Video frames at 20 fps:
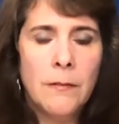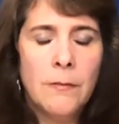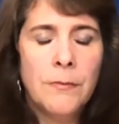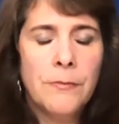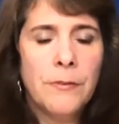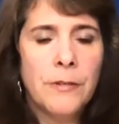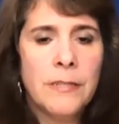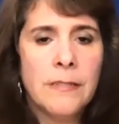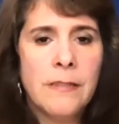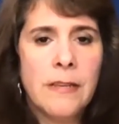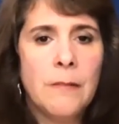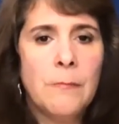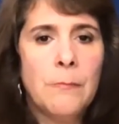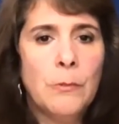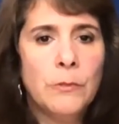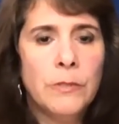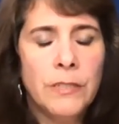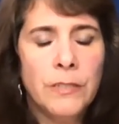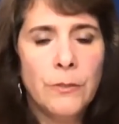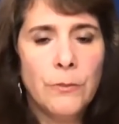for example,
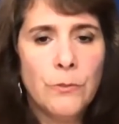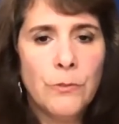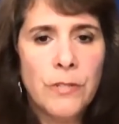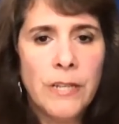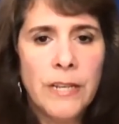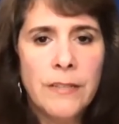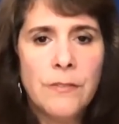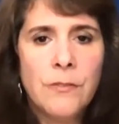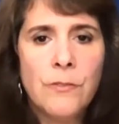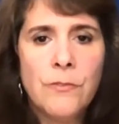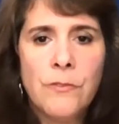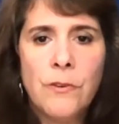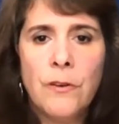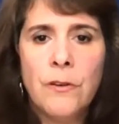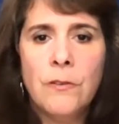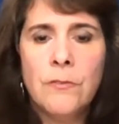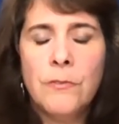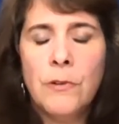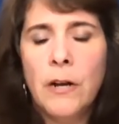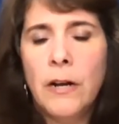the neurosciences
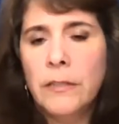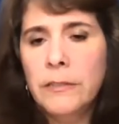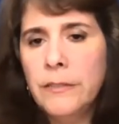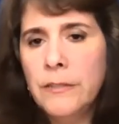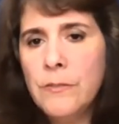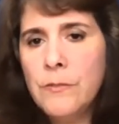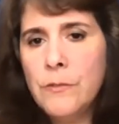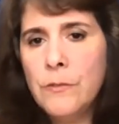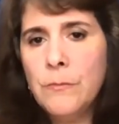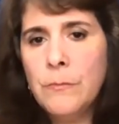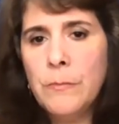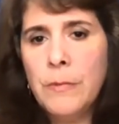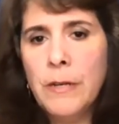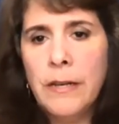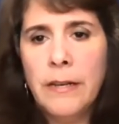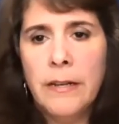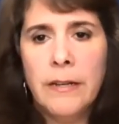of autism.